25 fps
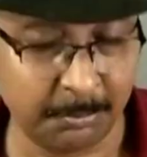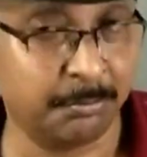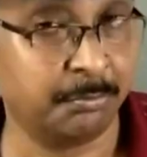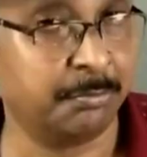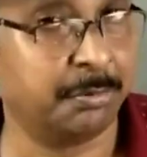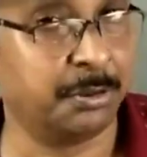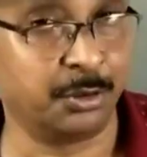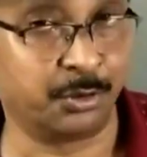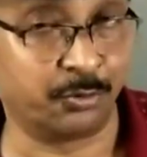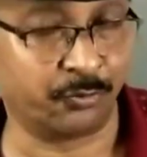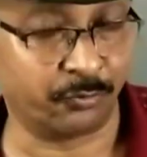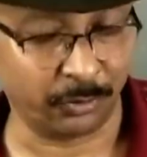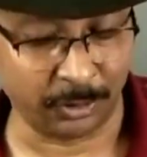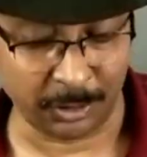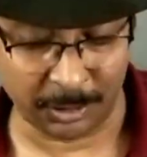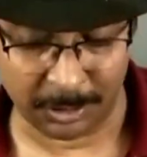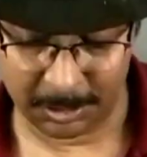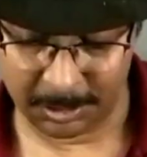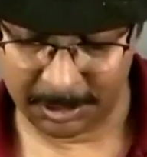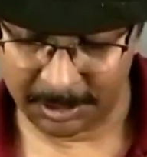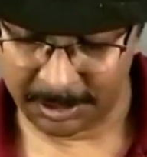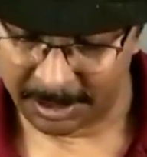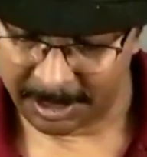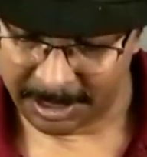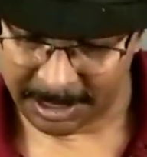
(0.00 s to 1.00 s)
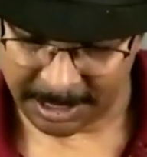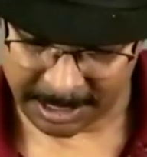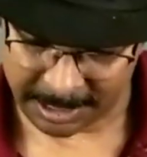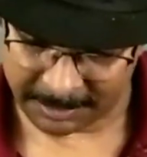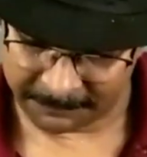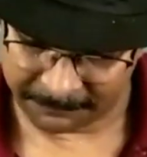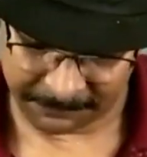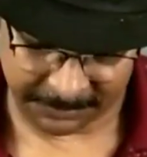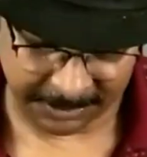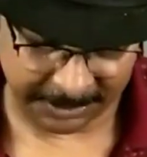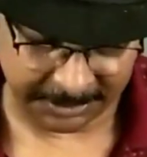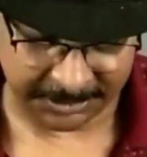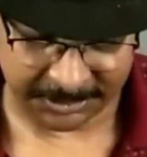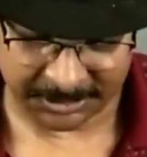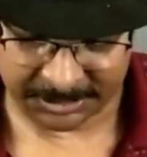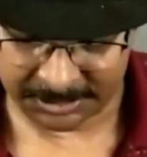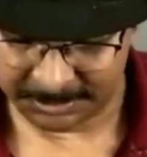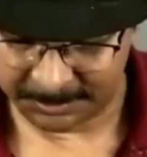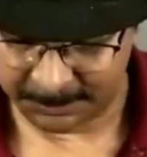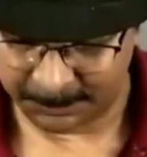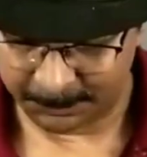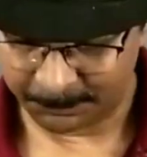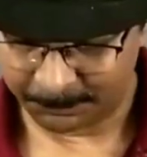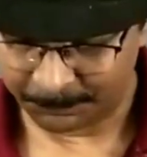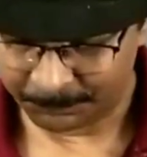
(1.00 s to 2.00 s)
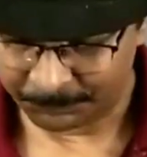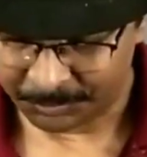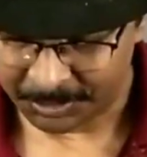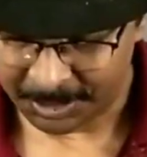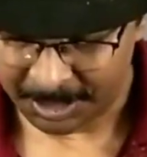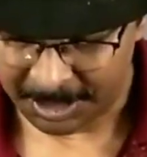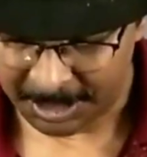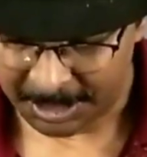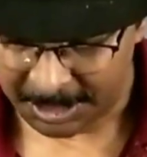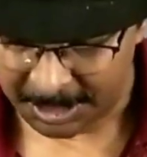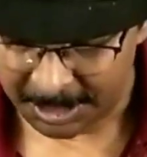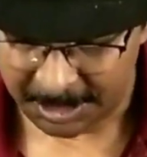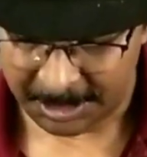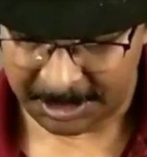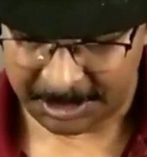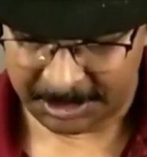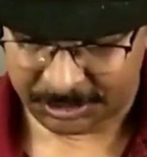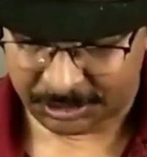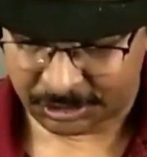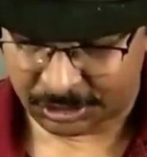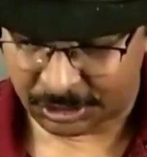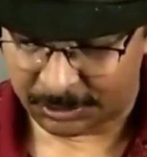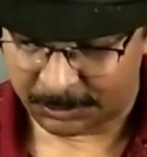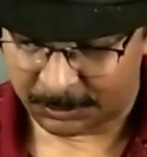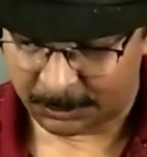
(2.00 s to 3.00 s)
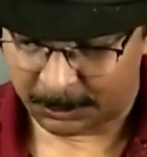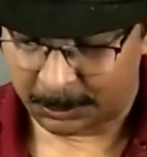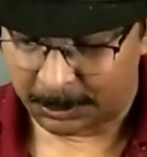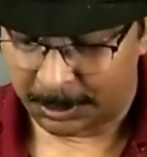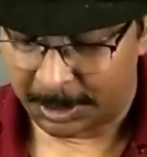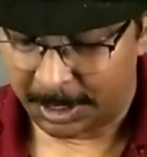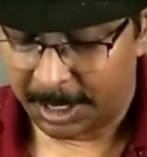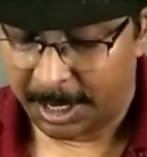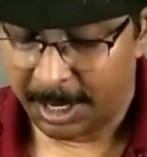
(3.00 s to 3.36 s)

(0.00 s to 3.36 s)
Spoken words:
beautiful effect. So